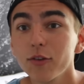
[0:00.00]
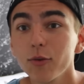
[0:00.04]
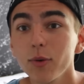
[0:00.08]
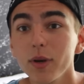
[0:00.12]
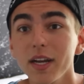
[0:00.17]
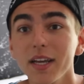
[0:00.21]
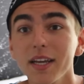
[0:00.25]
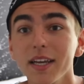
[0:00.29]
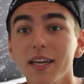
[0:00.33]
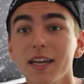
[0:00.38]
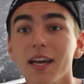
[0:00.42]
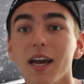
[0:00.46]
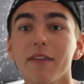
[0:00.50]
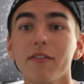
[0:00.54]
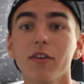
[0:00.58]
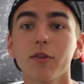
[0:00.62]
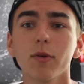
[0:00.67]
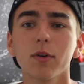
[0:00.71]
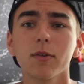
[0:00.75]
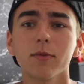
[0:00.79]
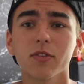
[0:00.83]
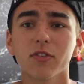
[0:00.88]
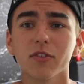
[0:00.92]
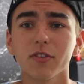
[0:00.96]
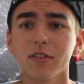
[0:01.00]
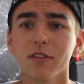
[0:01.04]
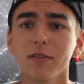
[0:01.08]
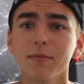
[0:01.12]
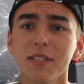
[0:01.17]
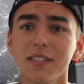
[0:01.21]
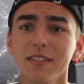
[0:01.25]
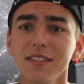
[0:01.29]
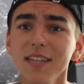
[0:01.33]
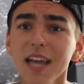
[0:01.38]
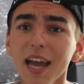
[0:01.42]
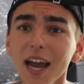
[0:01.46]
tweeting it, everyone was a little
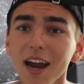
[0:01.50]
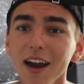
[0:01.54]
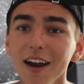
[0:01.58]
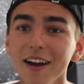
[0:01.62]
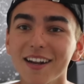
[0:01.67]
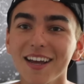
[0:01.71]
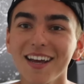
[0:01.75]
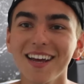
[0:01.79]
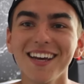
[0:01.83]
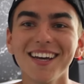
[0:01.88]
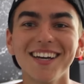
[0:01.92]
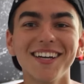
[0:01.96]
bit scared.